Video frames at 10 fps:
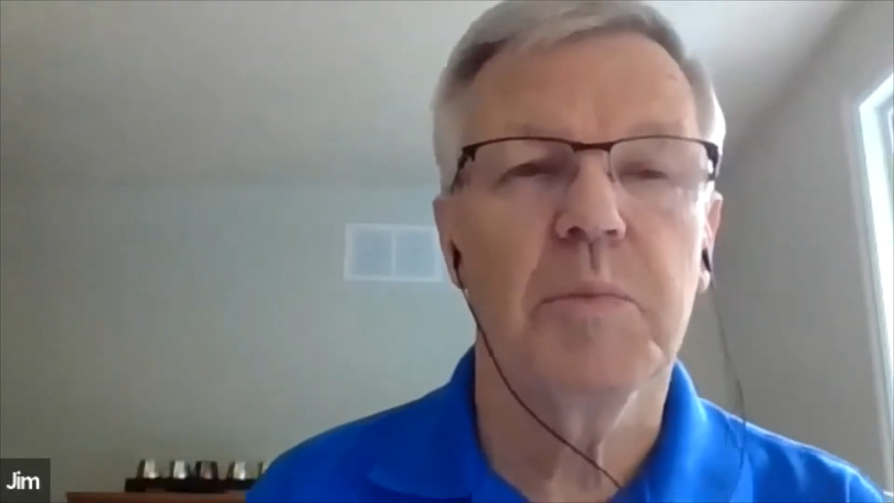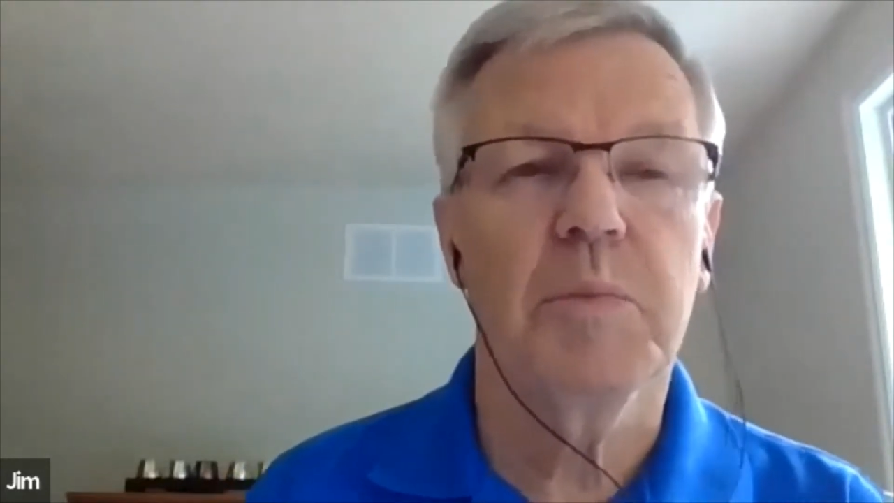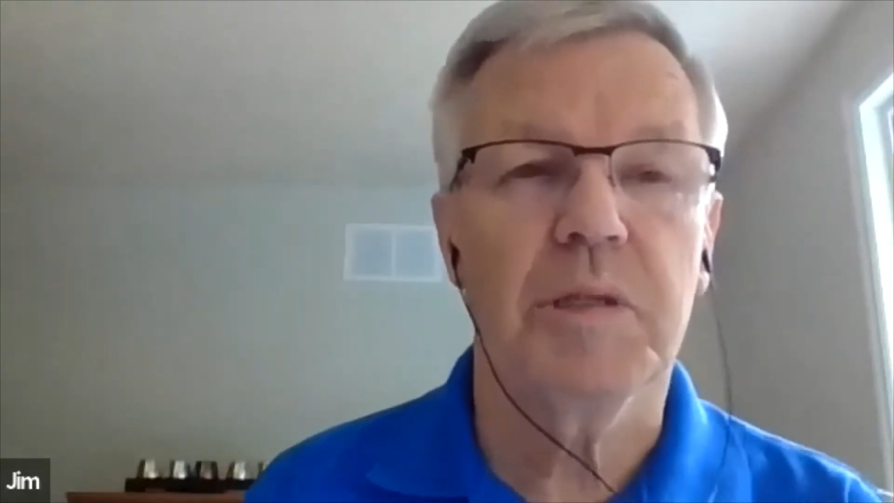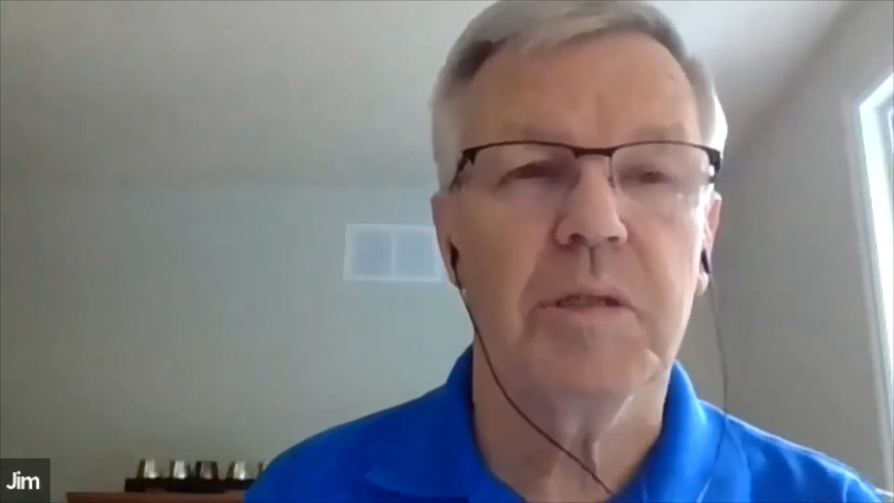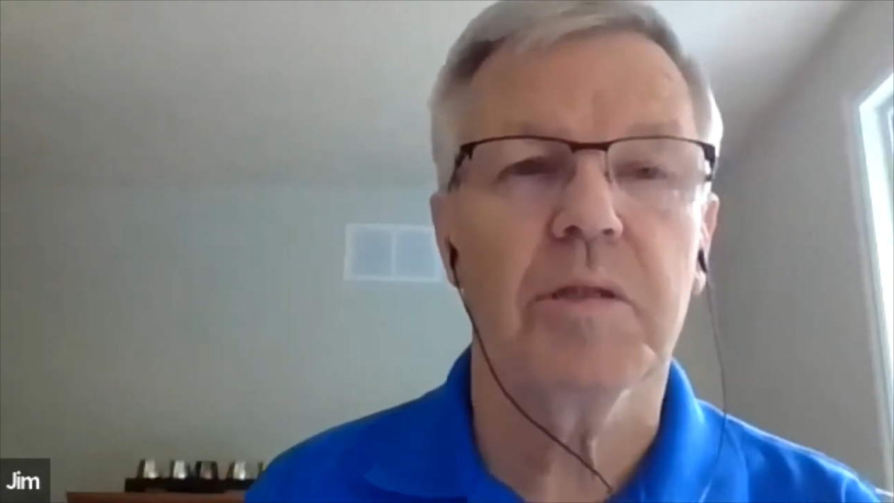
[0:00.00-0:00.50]

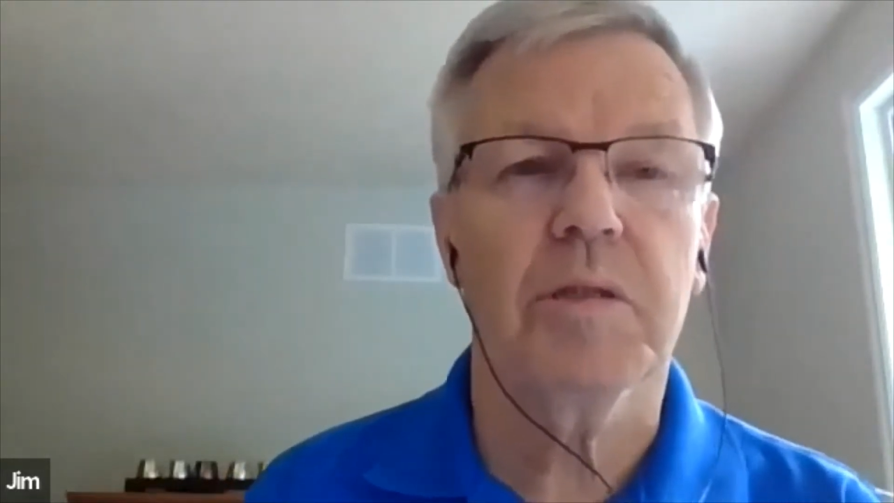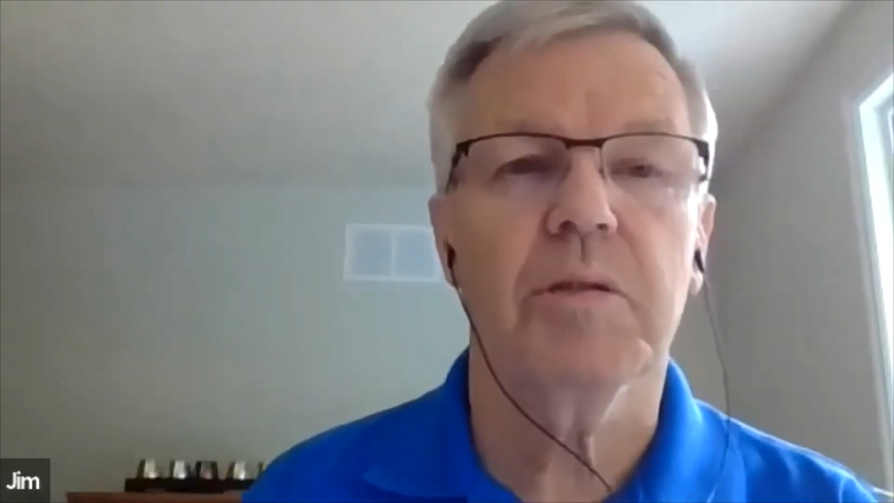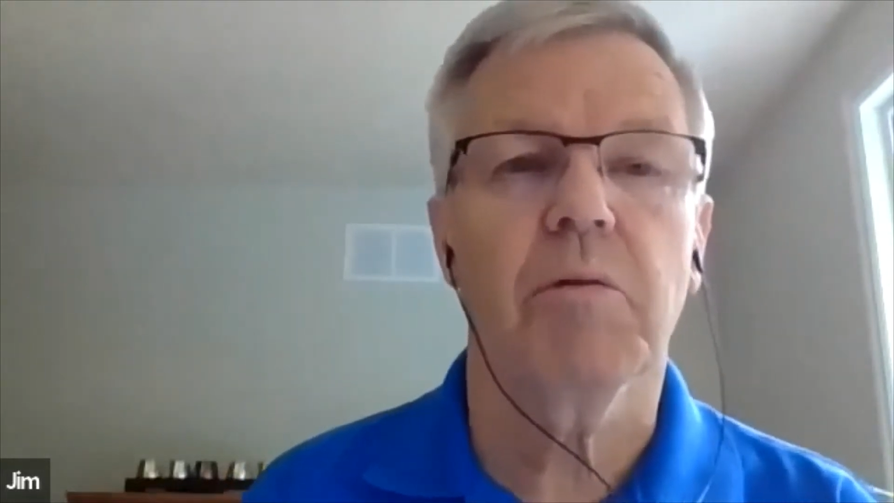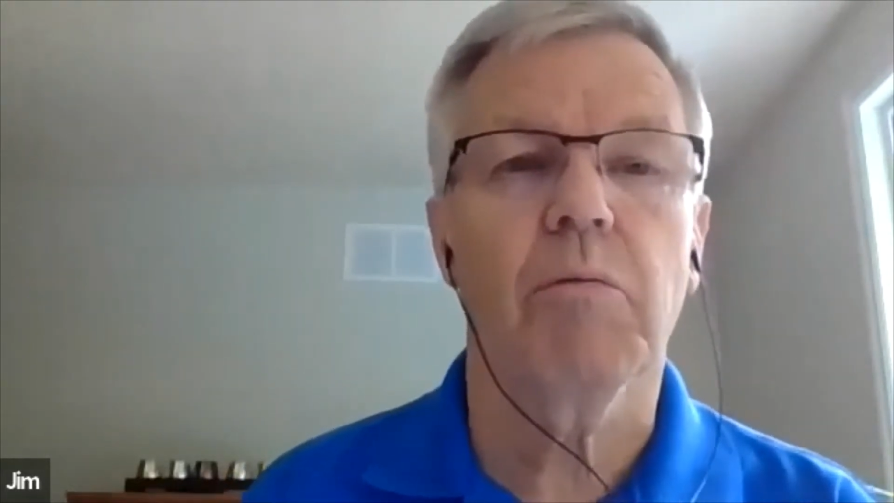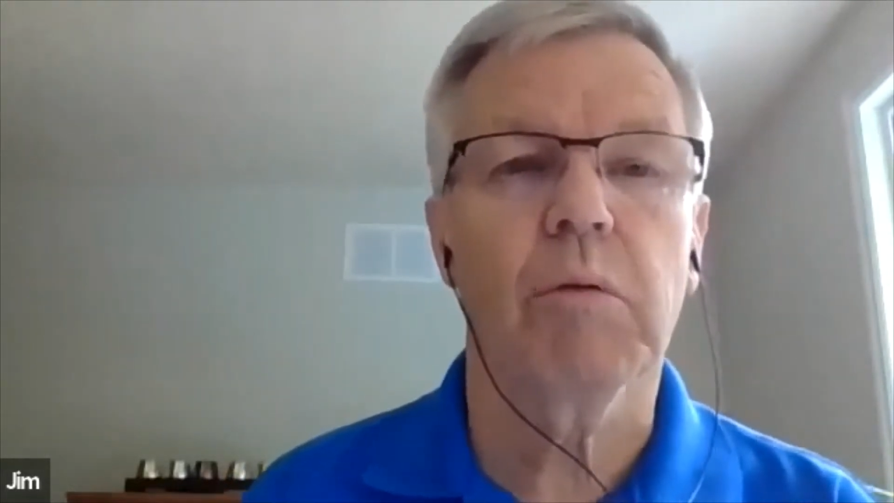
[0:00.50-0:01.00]
businesses
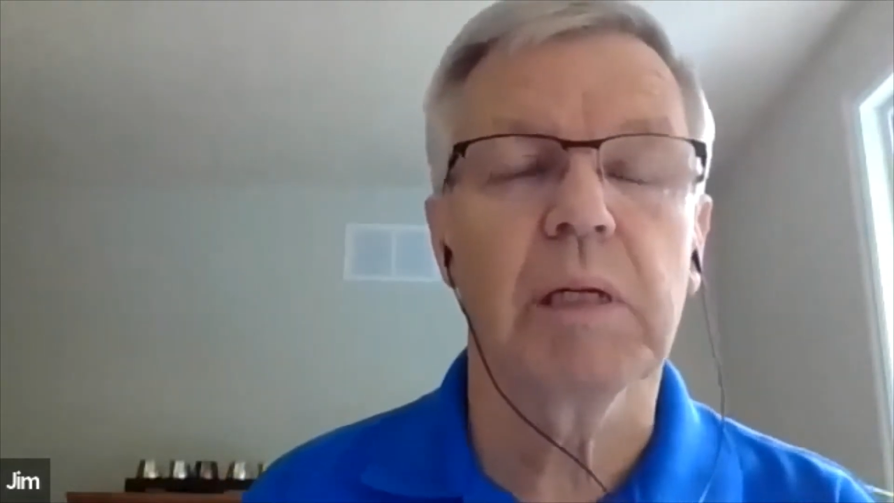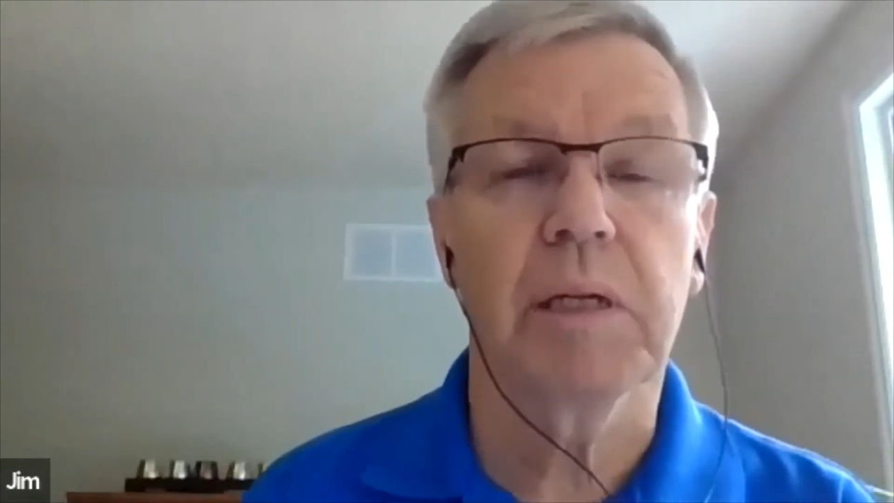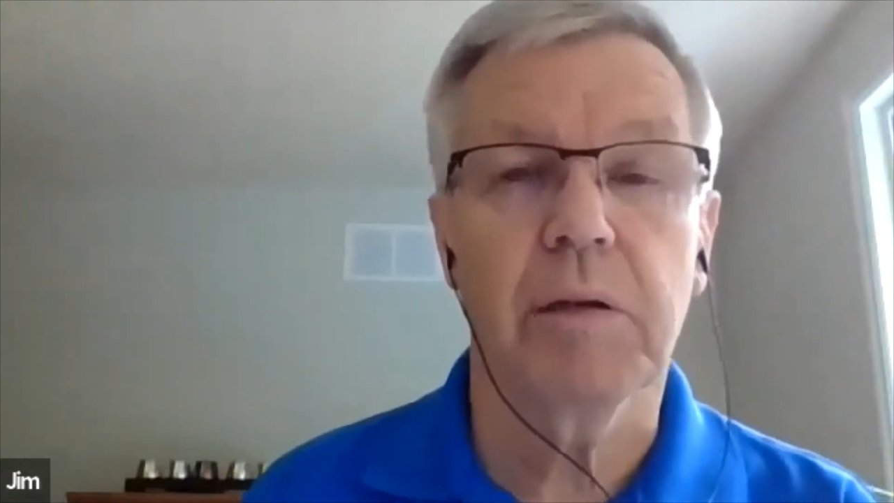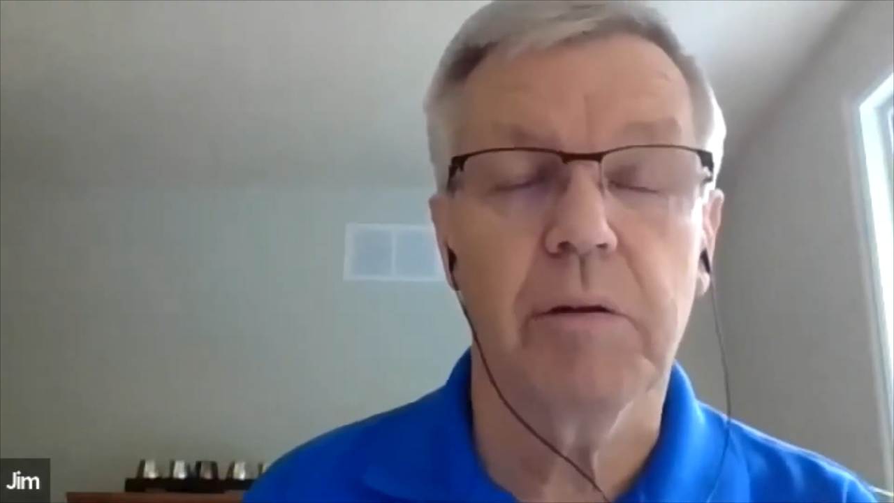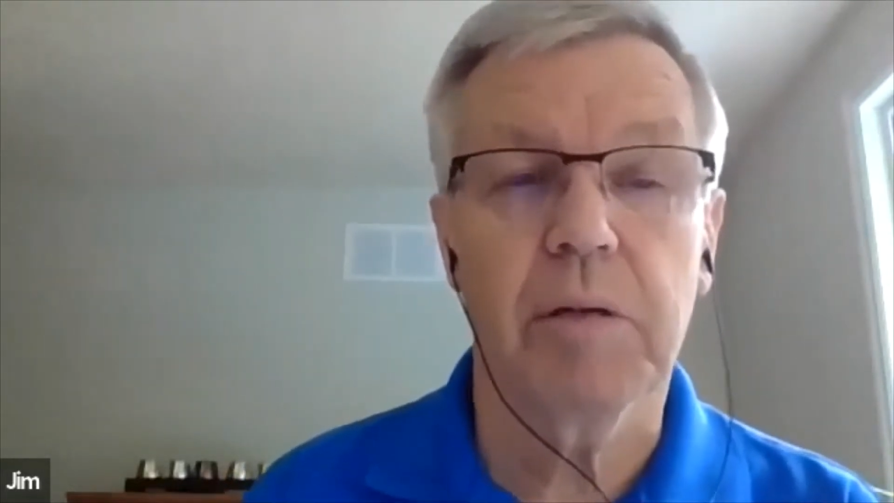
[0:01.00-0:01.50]
are
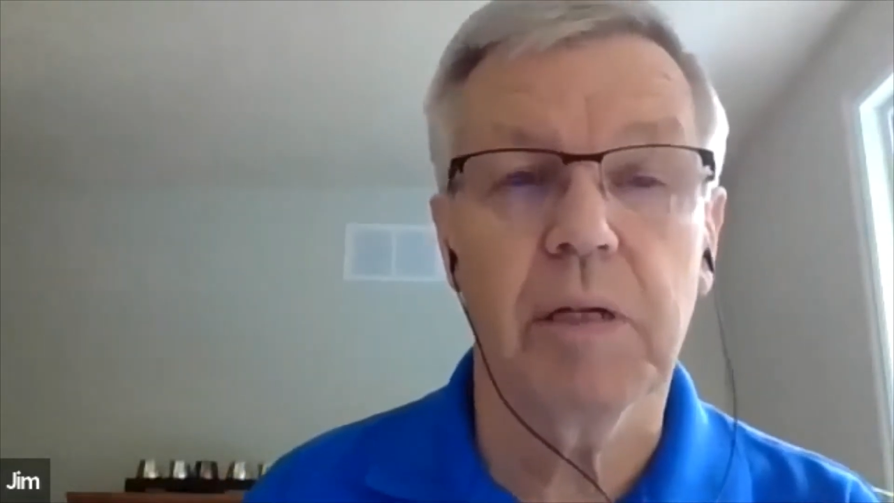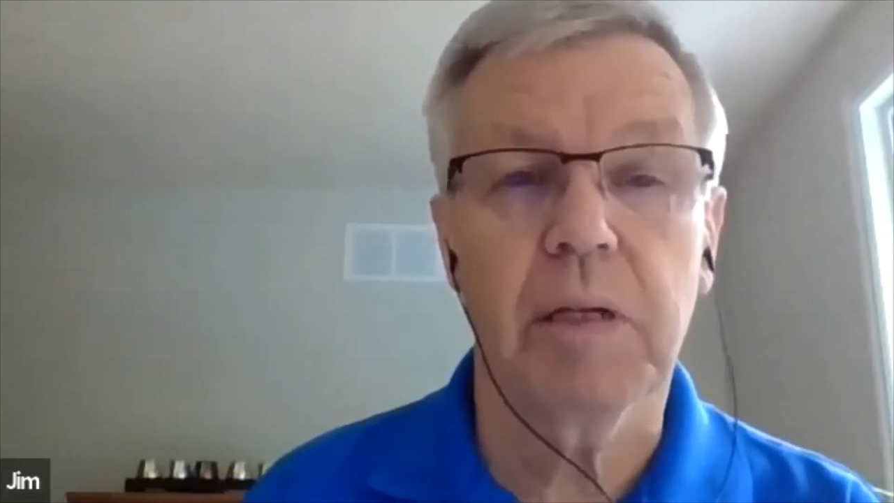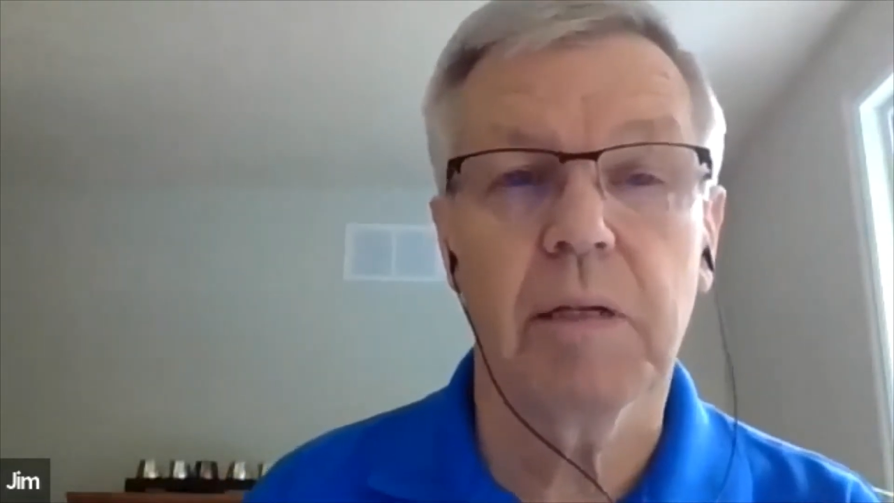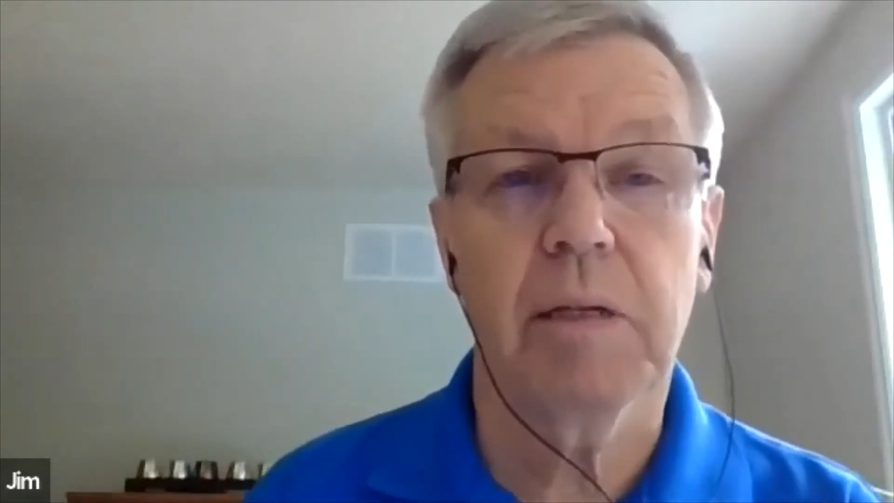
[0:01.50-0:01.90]
really hurting.